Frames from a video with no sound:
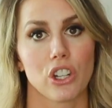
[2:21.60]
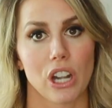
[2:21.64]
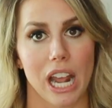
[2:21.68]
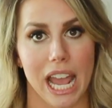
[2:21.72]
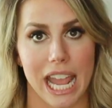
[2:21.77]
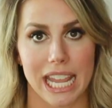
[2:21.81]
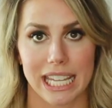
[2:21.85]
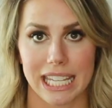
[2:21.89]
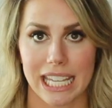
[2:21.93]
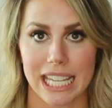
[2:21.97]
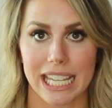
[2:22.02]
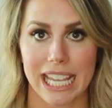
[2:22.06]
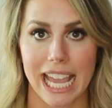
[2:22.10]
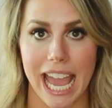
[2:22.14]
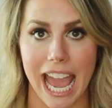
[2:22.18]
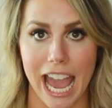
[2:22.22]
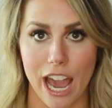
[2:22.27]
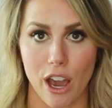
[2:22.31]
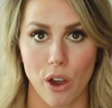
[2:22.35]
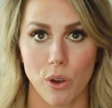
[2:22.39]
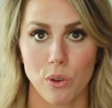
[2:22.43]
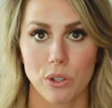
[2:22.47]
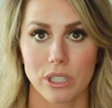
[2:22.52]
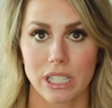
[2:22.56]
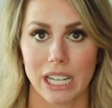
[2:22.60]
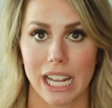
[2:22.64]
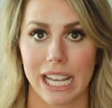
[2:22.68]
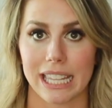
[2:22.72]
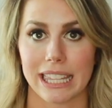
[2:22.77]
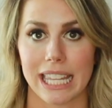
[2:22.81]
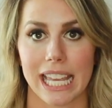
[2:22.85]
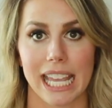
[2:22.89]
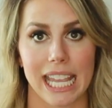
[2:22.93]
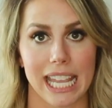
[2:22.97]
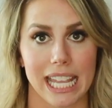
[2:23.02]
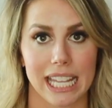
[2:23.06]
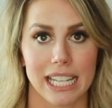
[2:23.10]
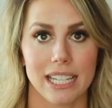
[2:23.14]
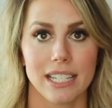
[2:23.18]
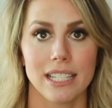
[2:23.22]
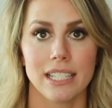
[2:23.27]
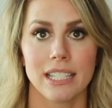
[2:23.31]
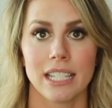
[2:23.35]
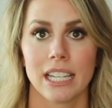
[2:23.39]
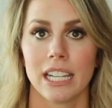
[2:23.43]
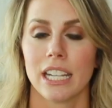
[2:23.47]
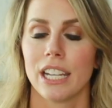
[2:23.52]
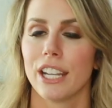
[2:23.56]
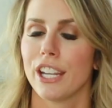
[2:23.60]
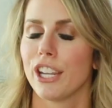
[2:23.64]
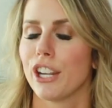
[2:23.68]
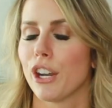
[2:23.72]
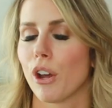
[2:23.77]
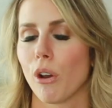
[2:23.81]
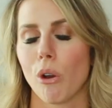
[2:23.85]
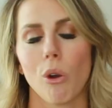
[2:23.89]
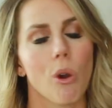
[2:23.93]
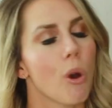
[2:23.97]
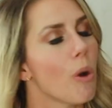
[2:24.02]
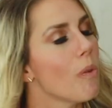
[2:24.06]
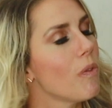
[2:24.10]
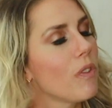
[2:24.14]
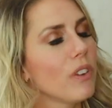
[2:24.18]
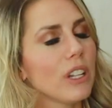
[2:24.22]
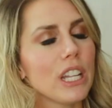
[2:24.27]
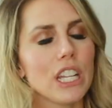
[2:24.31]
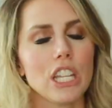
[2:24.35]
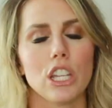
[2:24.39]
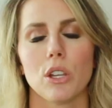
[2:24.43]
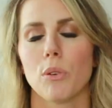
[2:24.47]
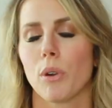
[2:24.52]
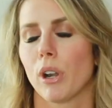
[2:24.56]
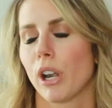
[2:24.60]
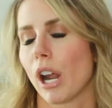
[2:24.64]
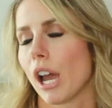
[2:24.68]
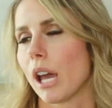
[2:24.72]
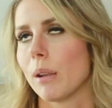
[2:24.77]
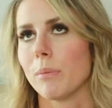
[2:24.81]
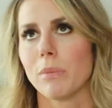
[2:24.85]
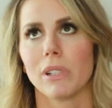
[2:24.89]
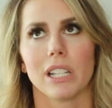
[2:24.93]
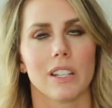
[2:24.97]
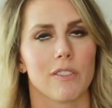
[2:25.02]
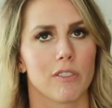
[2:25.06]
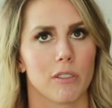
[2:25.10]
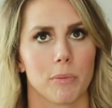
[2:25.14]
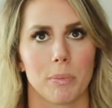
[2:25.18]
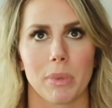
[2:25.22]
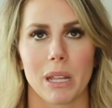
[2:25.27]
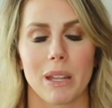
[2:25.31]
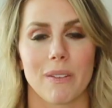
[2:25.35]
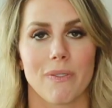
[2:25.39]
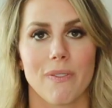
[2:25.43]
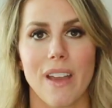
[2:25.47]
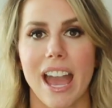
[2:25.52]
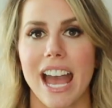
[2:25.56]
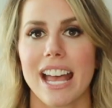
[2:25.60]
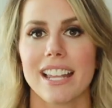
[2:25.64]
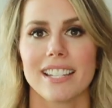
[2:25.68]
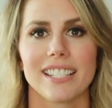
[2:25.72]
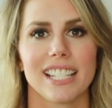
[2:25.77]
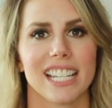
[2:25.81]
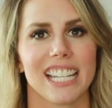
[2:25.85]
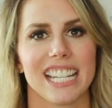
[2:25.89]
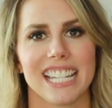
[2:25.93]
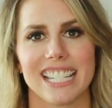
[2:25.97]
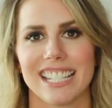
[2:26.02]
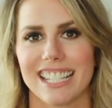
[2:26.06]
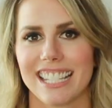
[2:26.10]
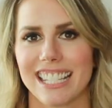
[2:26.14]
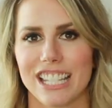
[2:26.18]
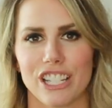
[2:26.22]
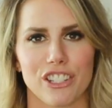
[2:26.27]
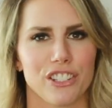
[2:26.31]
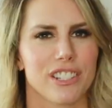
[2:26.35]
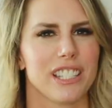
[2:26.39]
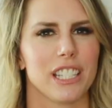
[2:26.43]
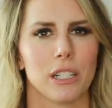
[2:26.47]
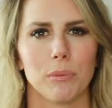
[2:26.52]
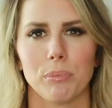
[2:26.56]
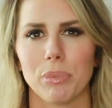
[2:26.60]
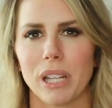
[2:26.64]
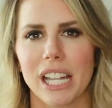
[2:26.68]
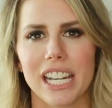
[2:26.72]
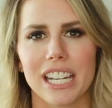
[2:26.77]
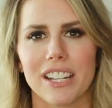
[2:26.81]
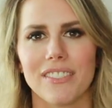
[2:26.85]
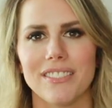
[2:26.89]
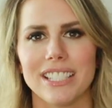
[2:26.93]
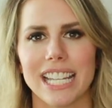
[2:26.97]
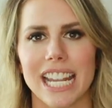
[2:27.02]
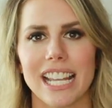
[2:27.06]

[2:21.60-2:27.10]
you're hiking out at the end, you know, hopefully you are unbelievably fast and there's still plenty of